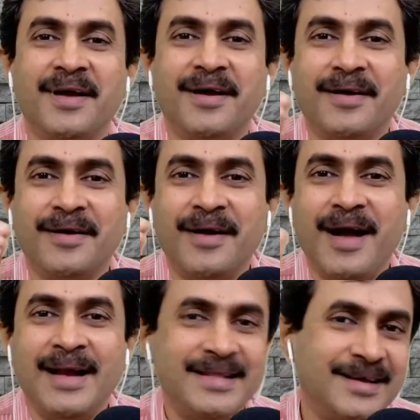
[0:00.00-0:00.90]

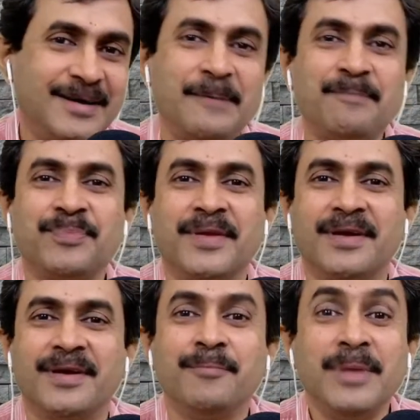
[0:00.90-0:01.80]
at the
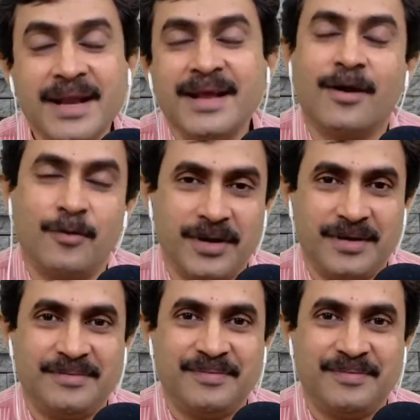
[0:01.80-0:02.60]
billing counter.